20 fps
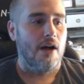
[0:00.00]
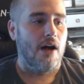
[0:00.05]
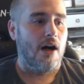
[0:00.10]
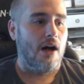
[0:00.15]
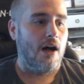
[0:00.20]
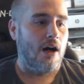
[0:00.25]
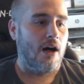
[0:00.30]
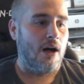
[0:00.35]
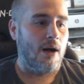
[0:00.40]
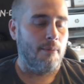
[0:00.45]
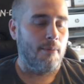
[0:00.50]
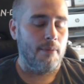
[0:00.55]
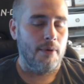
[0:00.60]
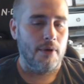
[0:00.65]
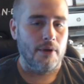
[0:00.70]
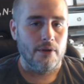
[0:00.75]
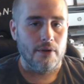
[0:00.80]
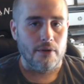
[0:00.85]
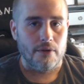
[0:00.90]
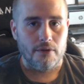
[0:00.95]
Um,
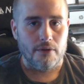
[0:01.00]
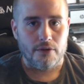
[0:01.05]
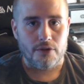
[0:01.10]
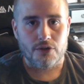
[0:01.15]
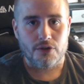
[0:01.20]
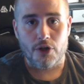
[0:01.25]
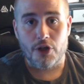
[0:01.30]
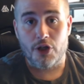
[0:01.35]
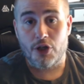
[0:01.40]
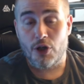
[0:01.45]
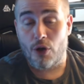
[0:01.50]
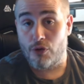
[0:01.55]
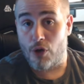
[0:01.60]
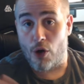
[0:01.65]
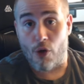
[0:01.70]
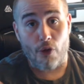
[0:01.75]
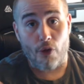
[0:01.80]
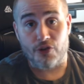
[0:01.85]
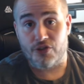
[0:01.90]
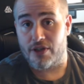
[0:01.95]
so you don't
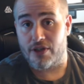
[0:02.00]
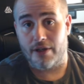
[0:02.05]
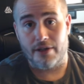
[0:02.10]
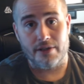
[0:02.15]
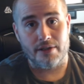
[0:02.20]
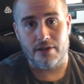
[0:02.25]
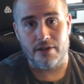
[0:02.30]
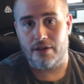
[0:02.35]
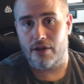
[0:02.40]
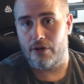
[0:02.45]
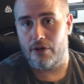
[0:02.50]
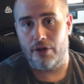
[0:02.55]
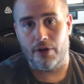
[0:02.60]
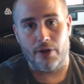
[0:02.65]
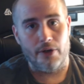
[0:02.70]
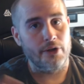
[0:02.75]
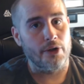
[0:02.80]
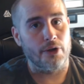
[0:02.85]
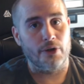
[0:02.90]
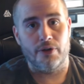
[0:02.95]
know those things until
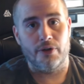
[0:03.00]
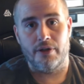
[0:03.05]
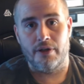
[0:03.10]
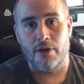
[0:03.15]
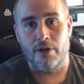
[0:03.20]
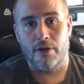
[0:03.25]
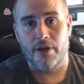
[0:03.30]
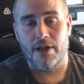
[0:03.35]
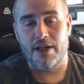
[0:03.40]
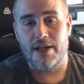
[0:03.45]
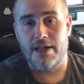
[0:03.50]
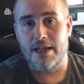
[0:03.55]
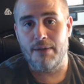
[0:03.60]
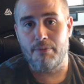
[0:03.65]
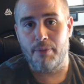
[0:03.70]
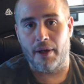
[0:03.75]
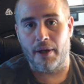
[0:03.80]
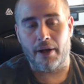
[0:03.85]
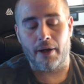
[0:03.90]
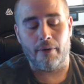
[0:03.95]
you're knee
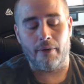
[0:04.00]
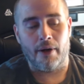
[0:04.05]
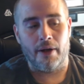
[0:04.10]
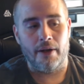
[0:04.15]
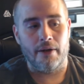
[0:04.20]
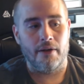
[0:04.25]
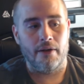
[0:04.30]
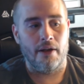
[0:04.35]
deep in it, right?